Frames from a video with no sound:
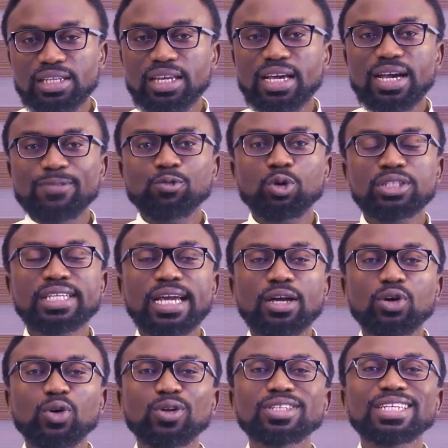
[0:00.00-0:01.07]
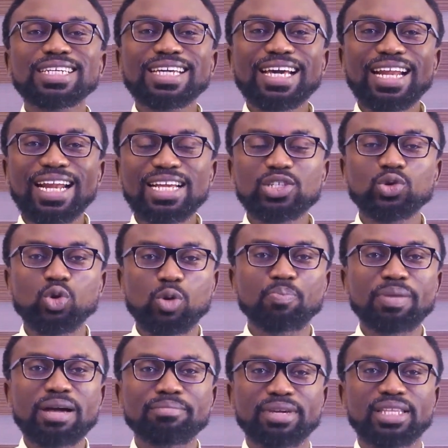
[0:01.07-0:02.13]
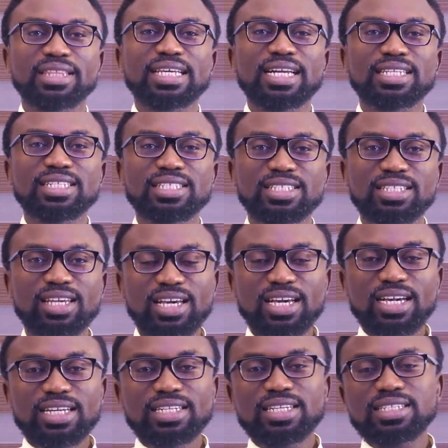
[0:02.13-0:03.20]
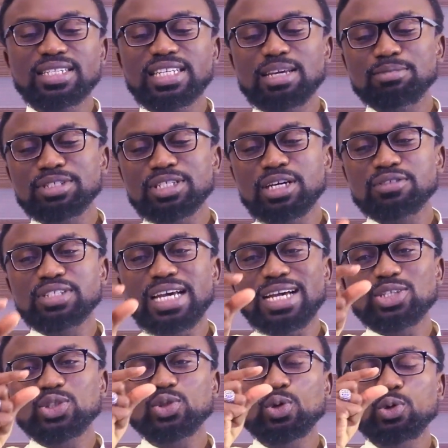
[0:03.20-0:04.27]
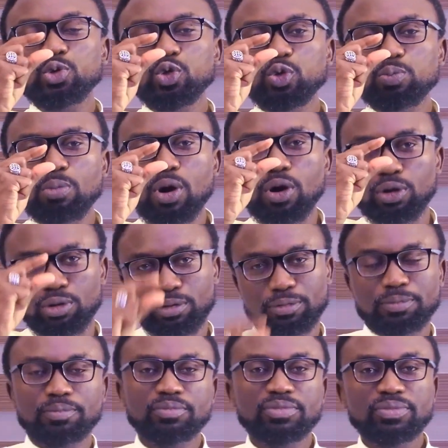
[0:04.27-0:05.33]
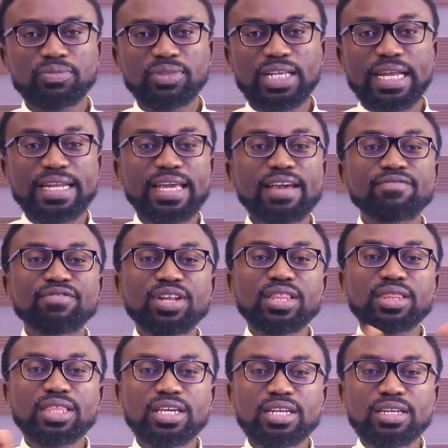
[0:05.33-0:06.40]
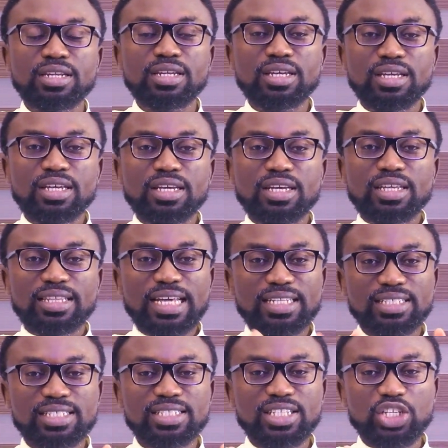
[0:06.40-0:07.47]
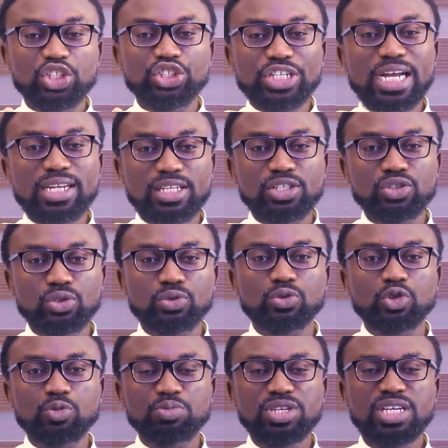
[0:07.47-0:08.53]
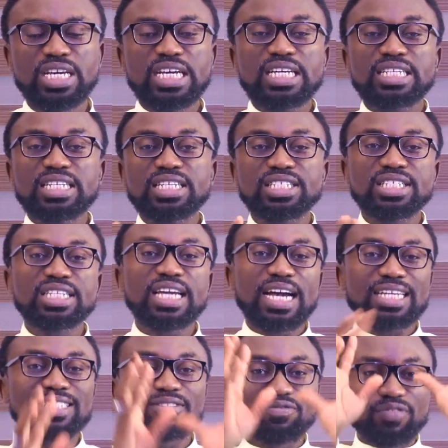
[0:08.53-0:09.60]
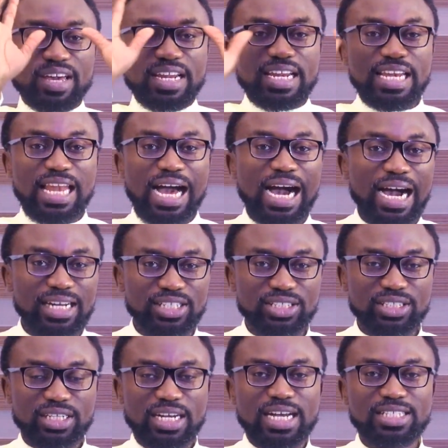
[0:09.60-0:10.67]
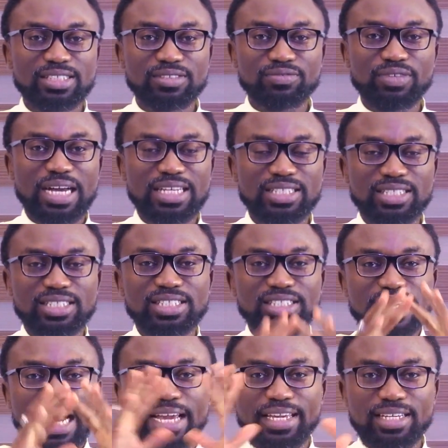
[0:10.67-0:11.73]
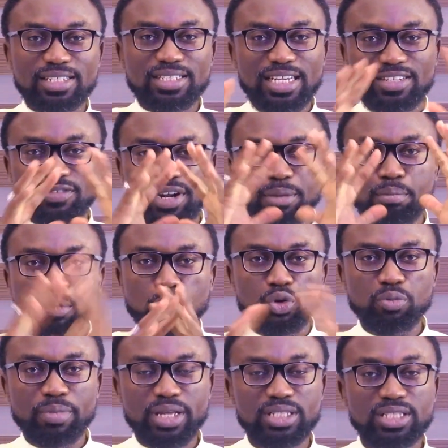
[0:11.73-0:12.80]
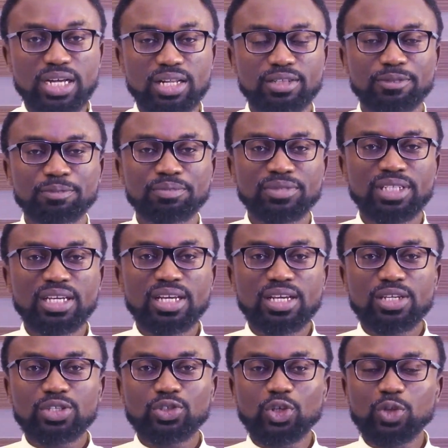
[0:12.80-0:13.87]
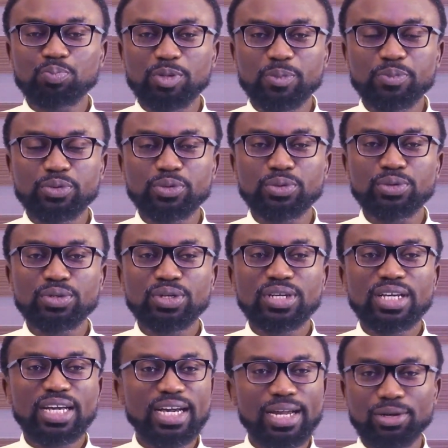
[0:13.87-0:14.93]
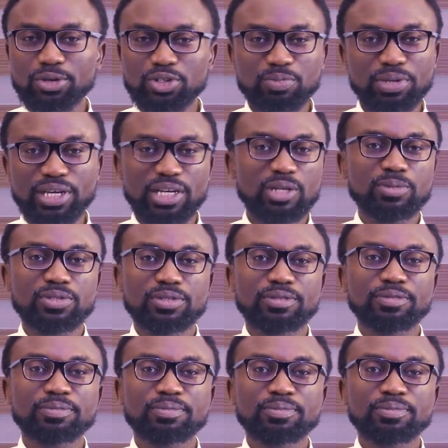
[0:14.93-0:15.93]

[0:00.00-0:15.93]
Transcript: They have what I call the grasshopper mentality. They see themselves as so small and everything that is a challenge, so to speak, they see as very large, as giant, as very monumental. Such people cannot be helped